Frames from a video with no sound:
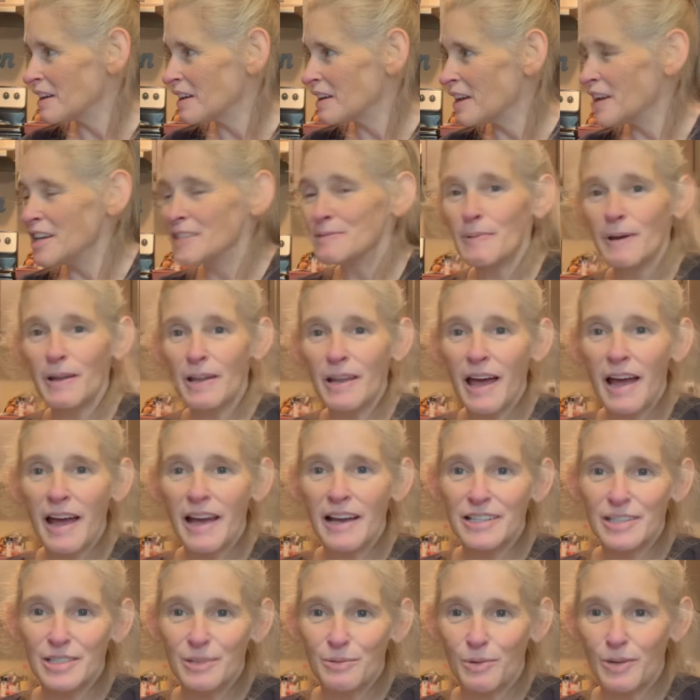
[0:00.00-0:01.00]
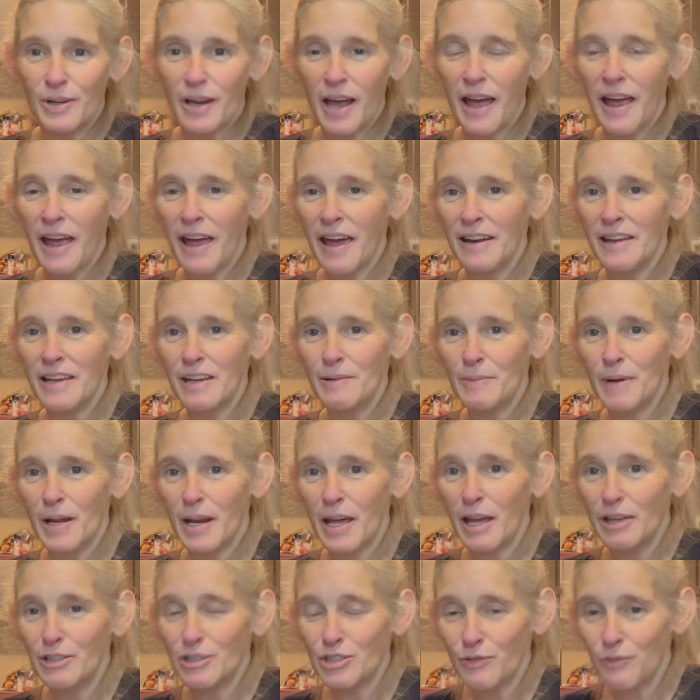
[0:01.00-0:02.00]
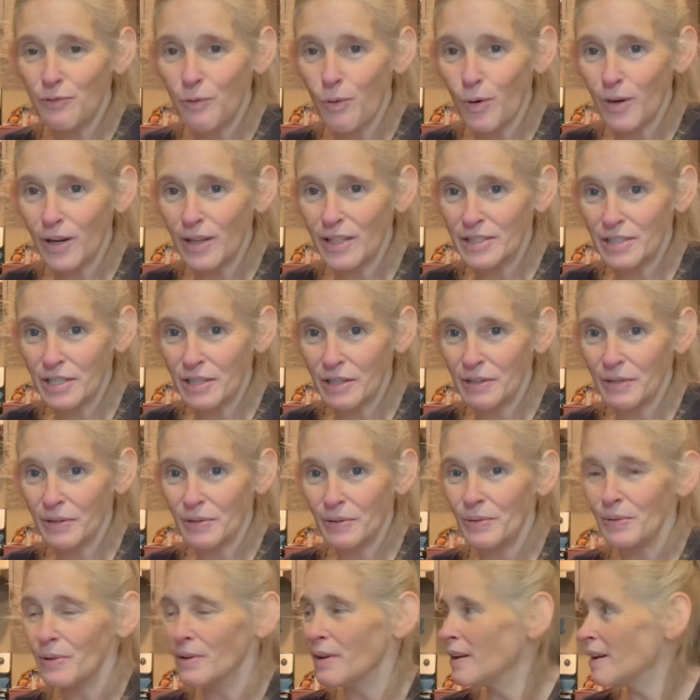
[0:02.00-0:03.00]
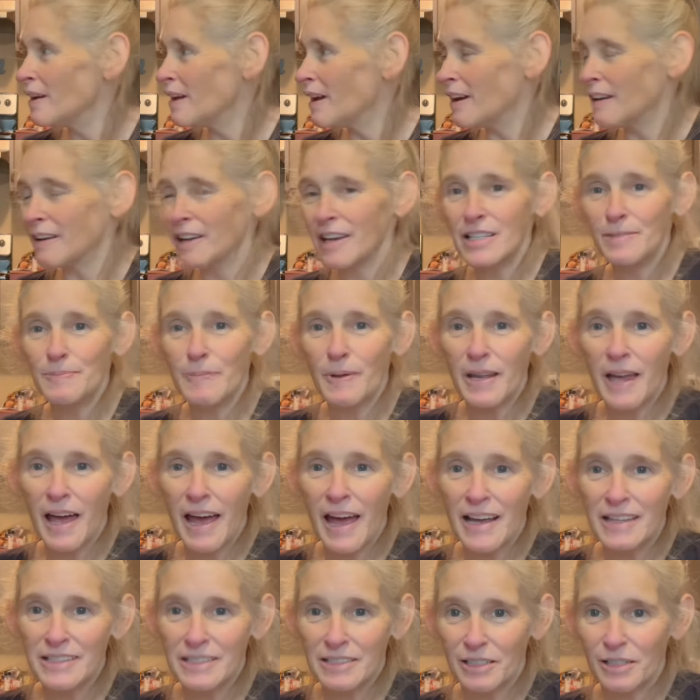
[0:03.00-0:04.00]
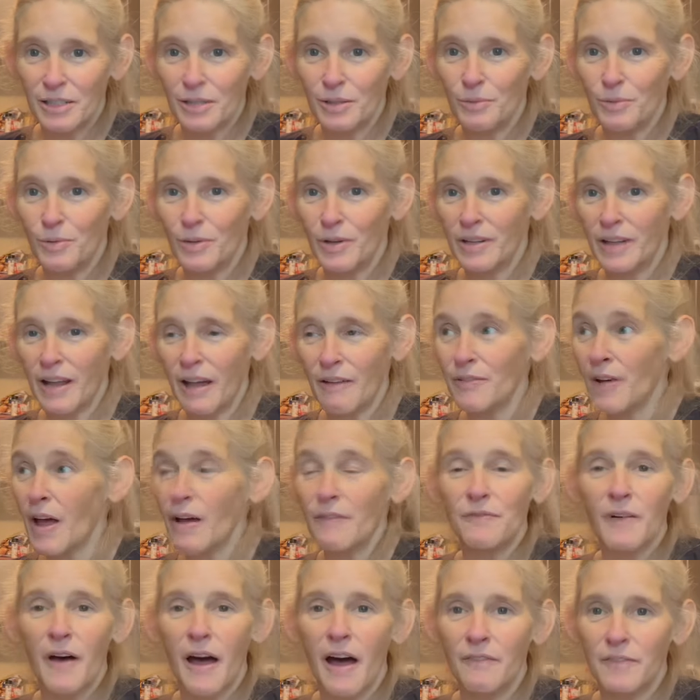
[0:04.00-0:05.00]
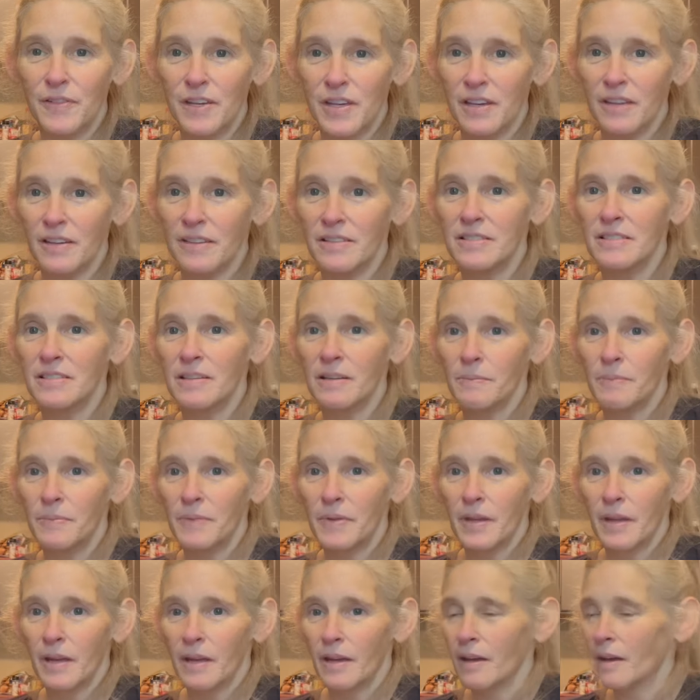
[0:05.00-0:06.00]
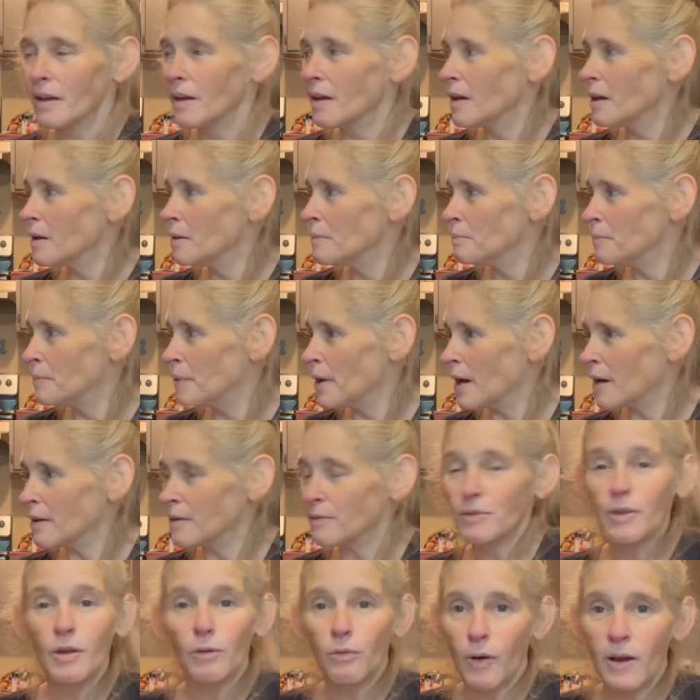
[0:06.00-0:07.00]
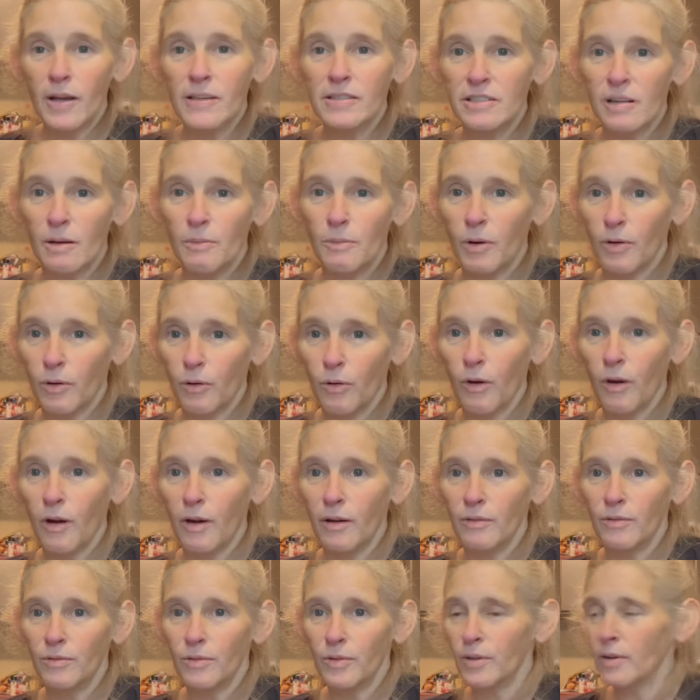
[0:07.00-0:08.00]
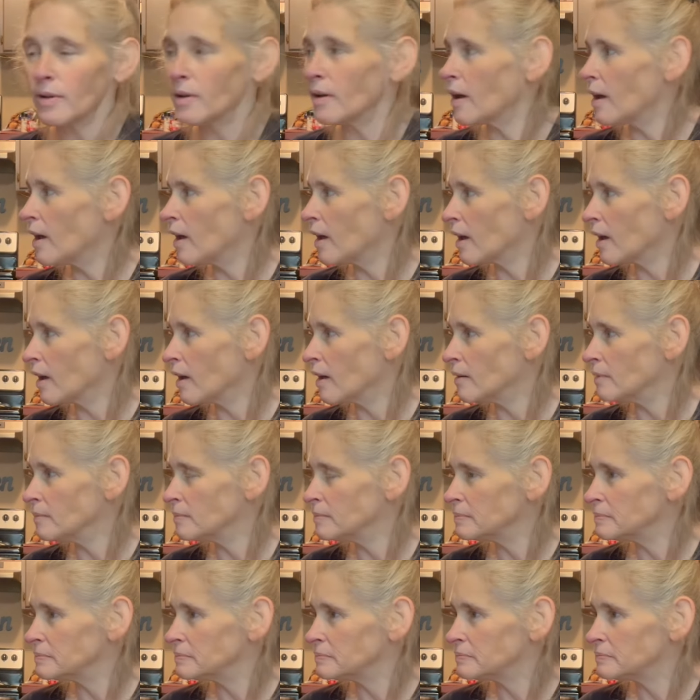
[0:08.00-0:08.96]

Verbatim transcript: He's my last one. I had him at age of 42. And he's my last little one. I've got five kids. But the rest of them are grown. And,